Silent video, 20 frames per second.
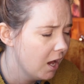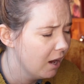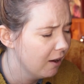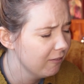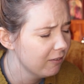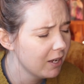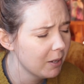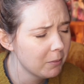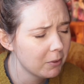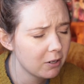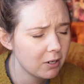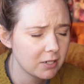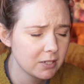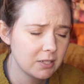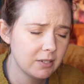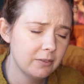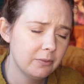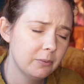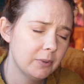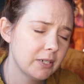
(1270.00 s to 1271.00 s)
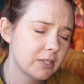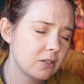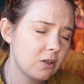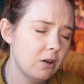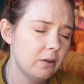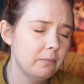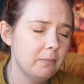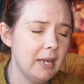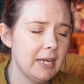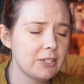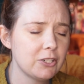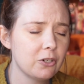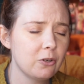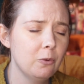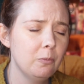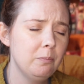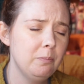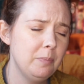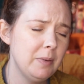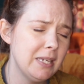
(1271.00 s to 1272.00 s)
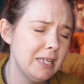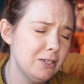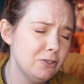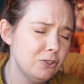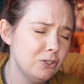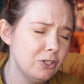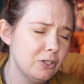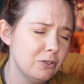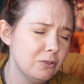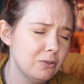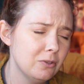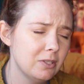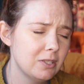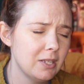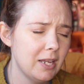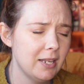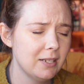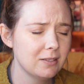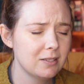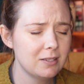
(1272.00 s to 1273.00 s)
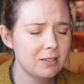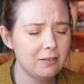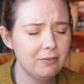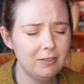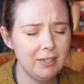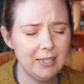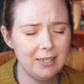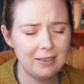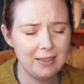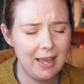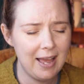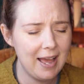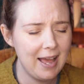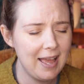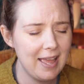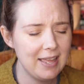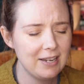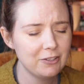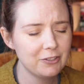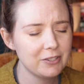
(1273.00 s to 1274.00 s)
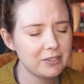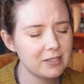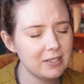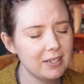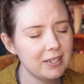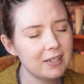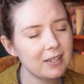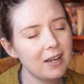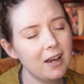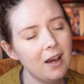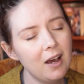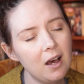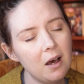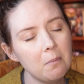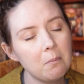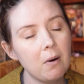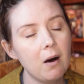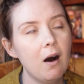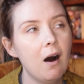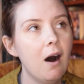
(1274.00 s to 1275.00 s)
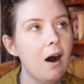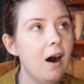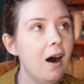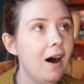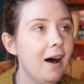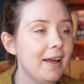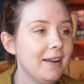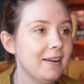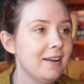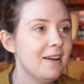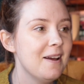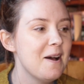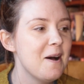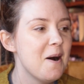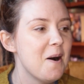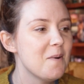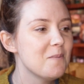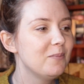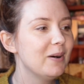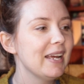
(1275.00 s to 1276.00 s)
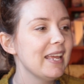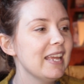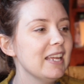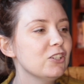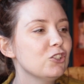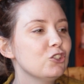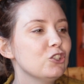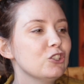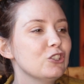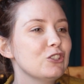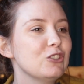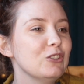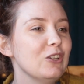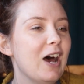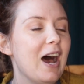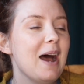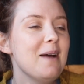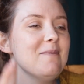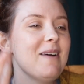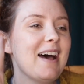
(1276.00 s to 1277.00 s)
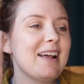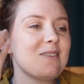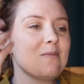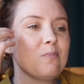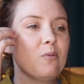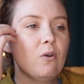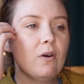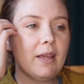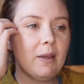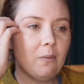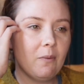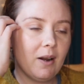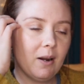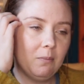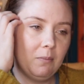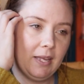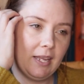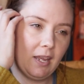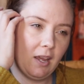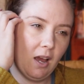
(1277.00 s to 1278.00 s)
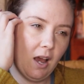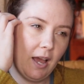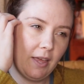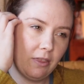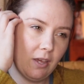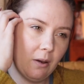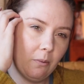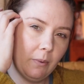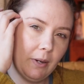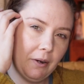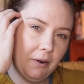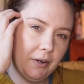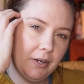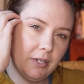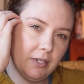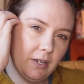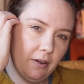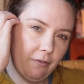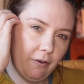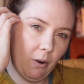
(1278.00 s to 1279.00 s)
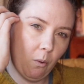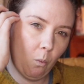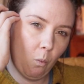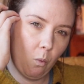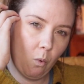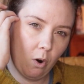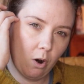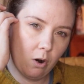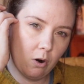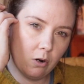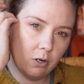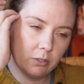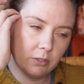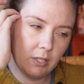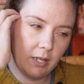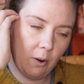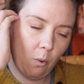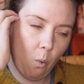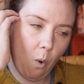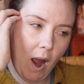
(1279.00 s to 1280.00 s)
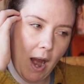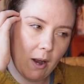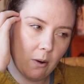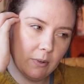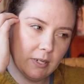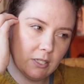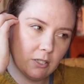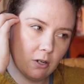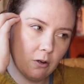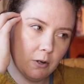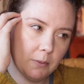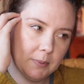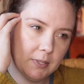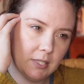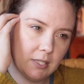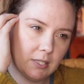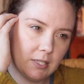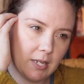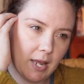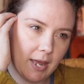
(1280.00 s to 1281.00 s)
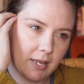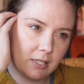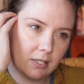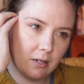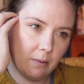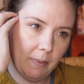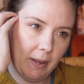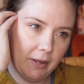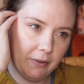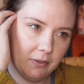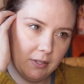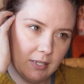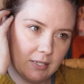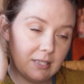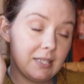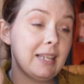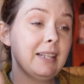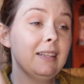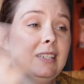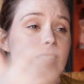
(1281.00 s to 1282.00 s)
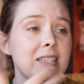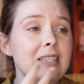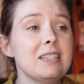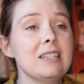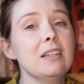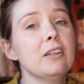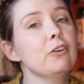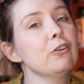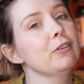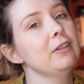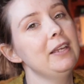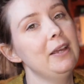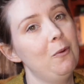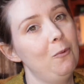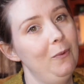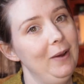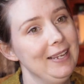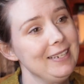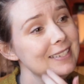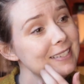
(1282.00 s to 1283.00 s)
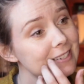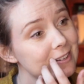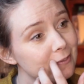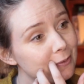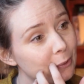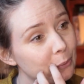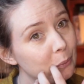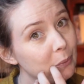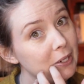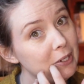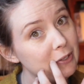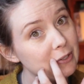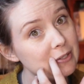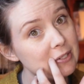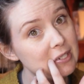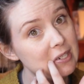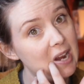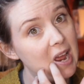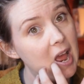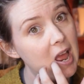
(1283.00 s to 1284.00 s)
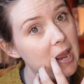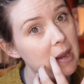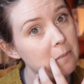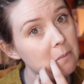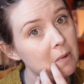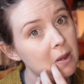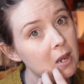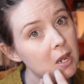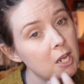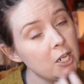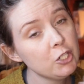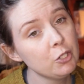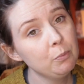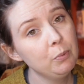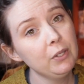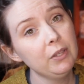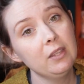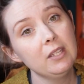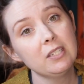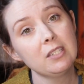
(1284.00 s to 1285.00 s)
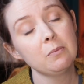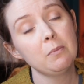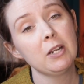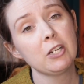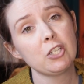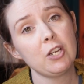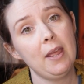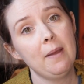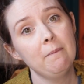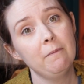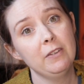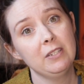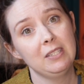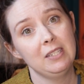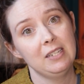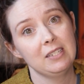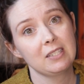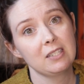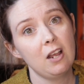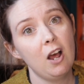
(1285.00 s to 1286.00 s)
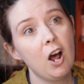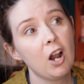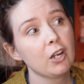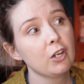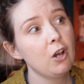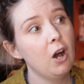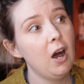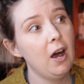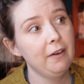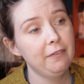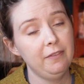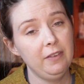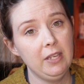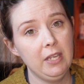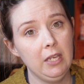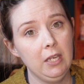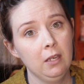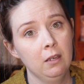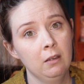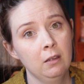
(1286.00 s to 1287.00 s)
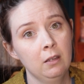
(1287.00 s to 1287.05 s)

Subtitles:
I've come across stuff where it's called magical bean juice and stuff like that. And you're just like, come on. But it's just, I'm at a point where I'm like, I thought we were in a different world. Like, why are we so obsessed about this? Like, this is literally a waste of the reader's time to put this much emphasis on coffee.